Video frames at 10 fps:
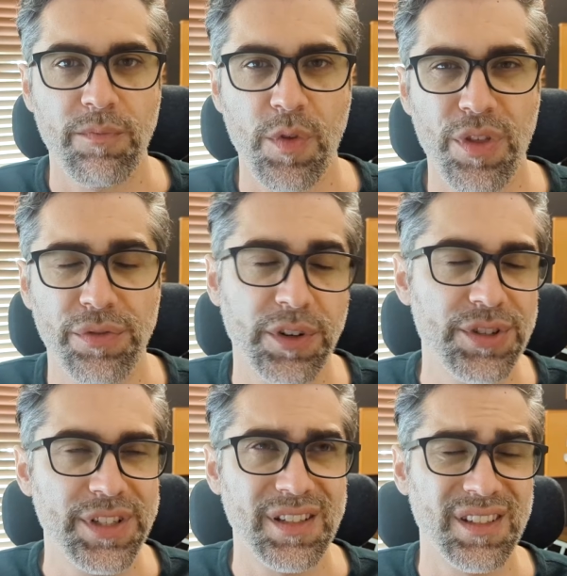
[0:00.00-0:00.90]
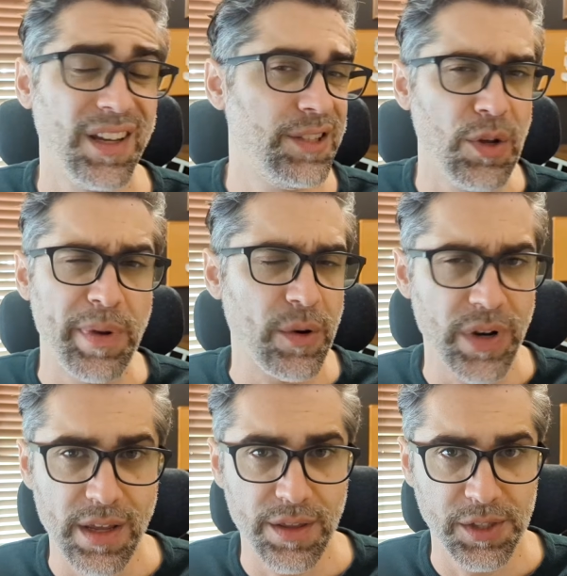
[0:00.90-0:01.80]
The first is its
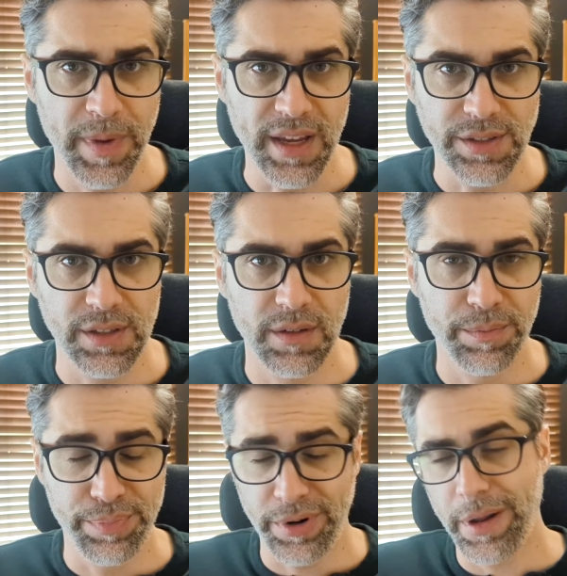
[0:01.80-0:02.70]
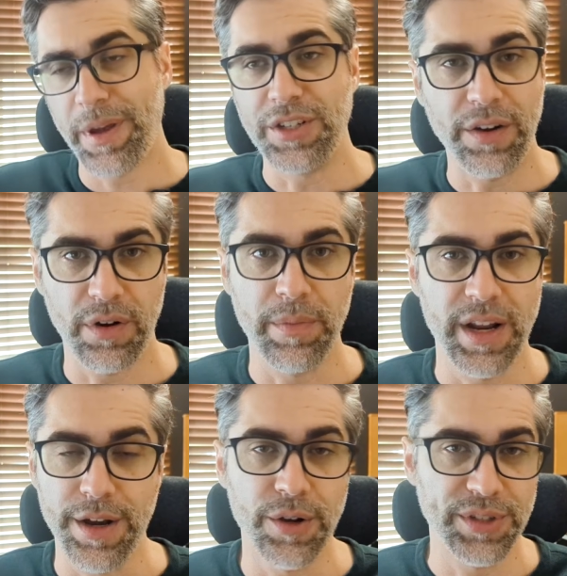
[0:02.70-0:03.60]
ubiquity in the space. Pretty much
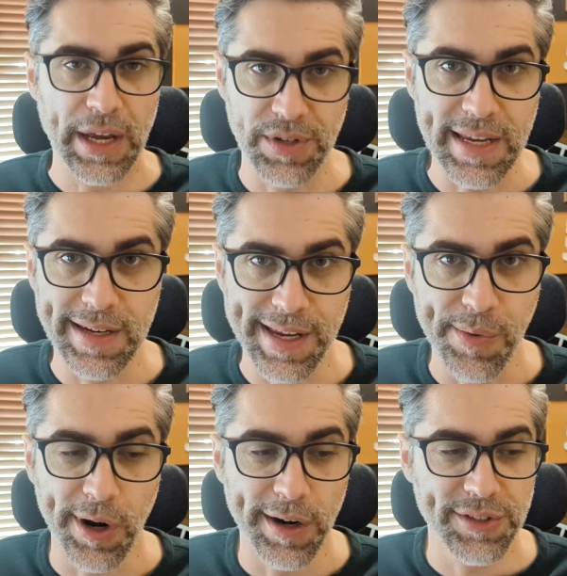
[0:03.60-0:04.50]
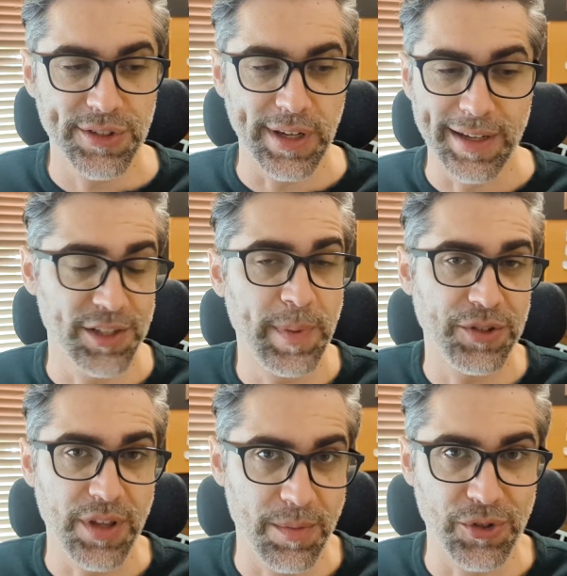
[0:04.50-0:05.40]
everybody knows how D&D works,
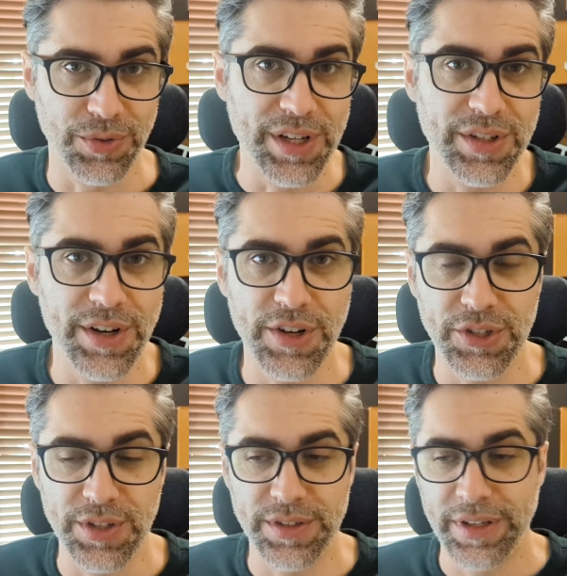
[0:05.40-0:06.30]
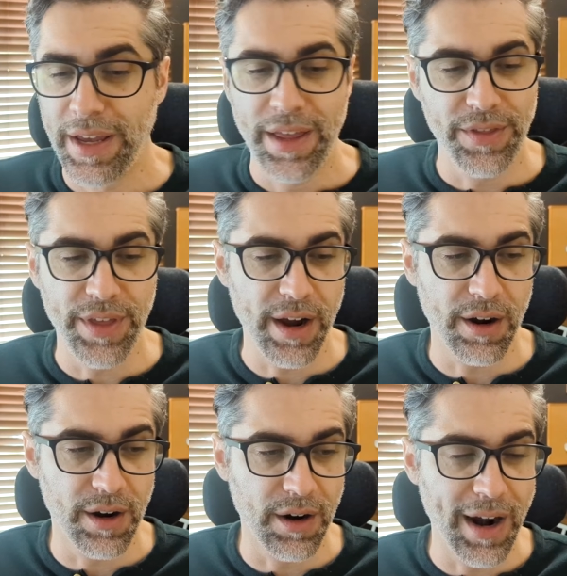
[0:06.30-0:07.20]
especially the most recent editions. They
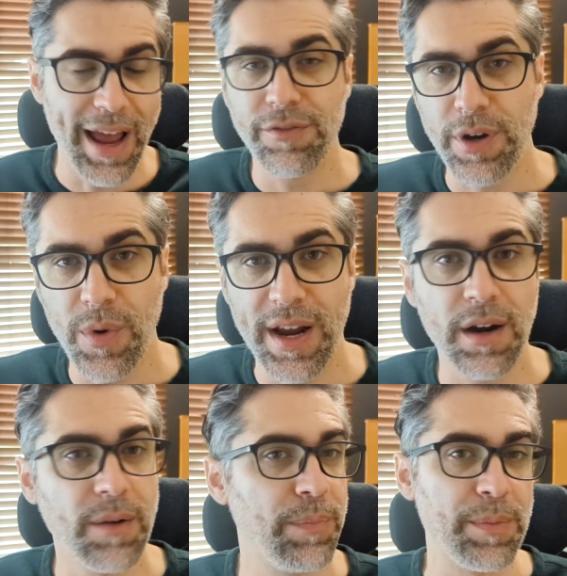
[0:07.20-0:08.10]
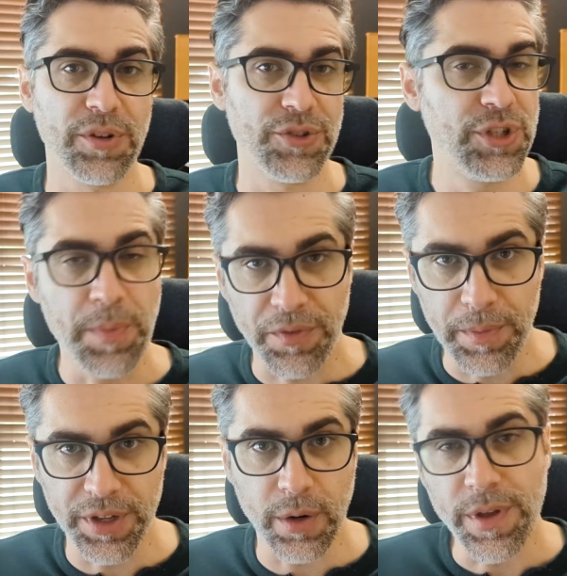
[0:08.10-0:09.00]
are everywhere, people are super
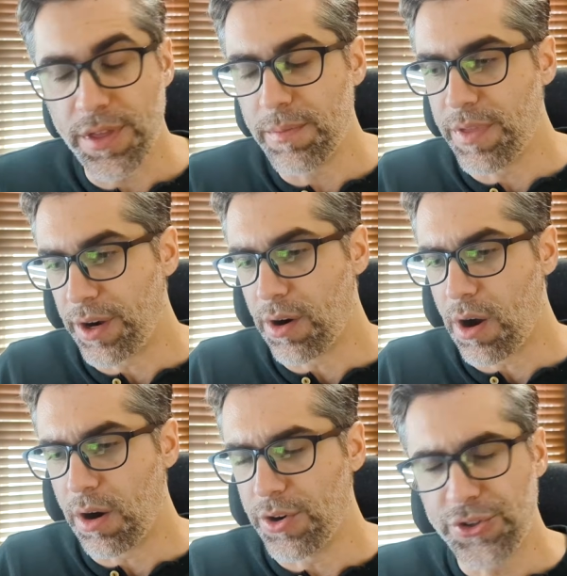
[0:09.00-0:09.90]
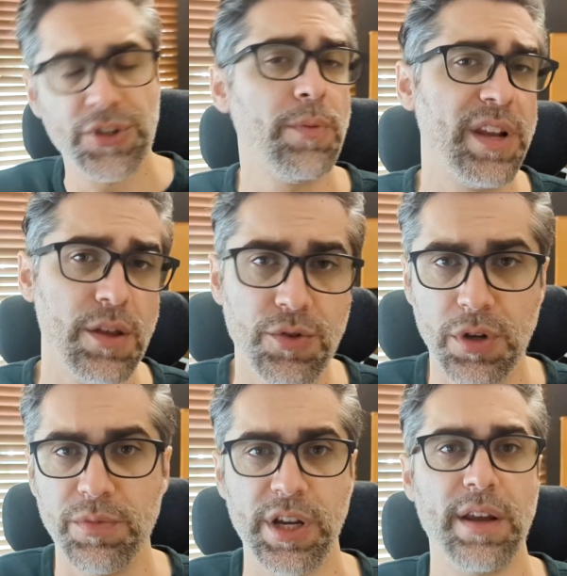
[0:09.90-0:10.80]
familiar with them, there are so many
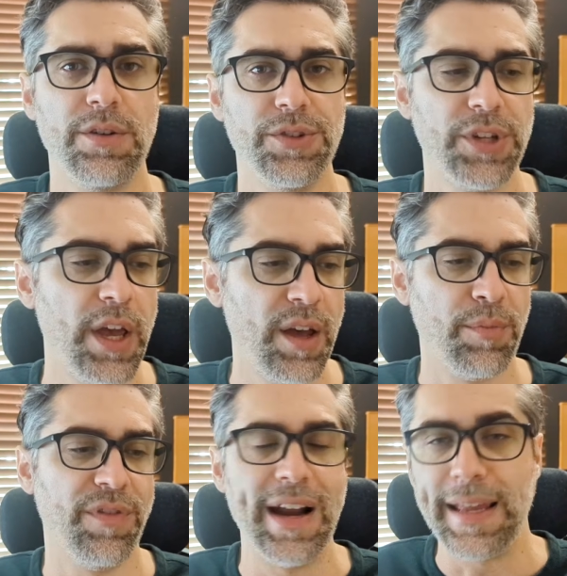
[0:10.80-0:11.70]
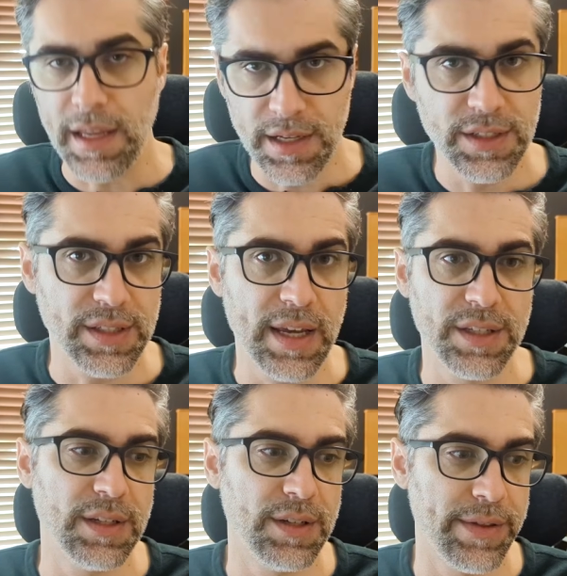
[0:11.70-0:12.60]
YouTube channels providing
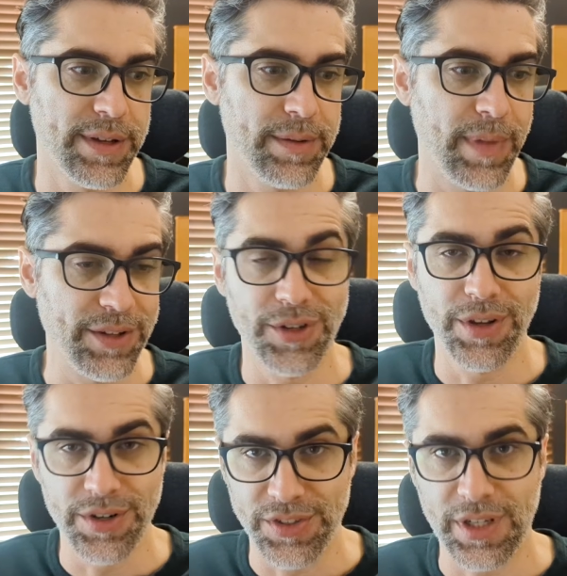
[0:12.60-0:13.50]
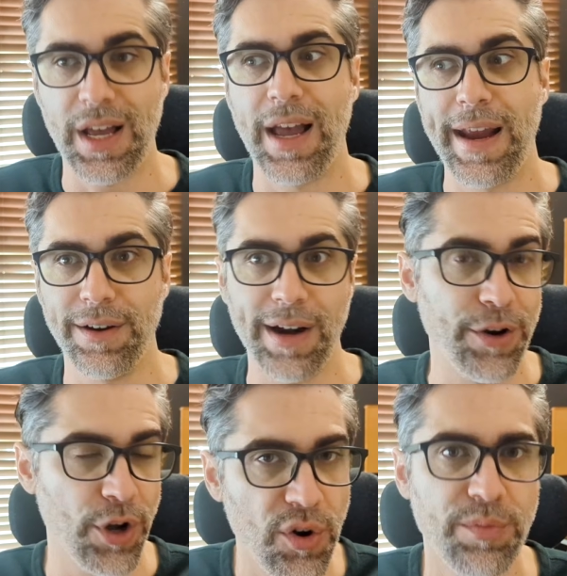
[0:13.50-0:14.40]
insights into them as to their design or how
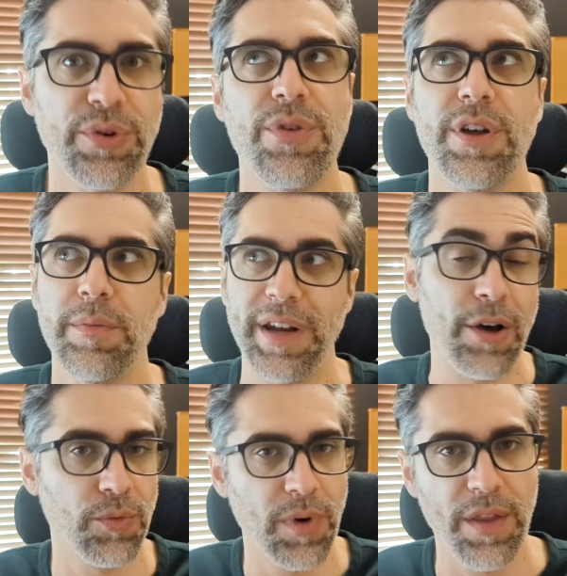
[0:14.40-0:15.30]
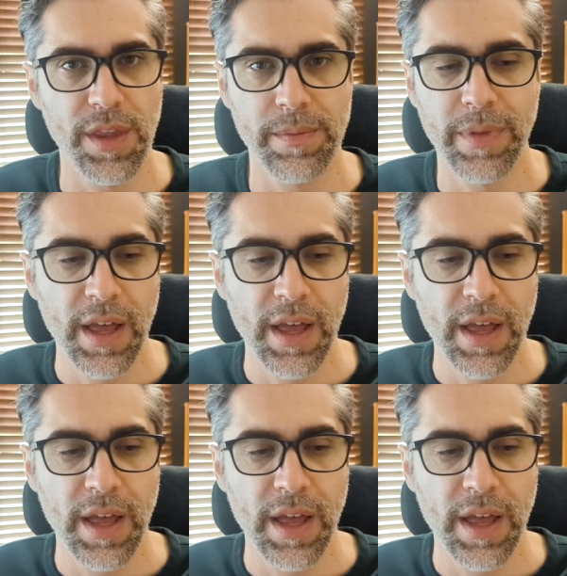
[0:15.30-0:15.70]
to homebrew them and how to run them,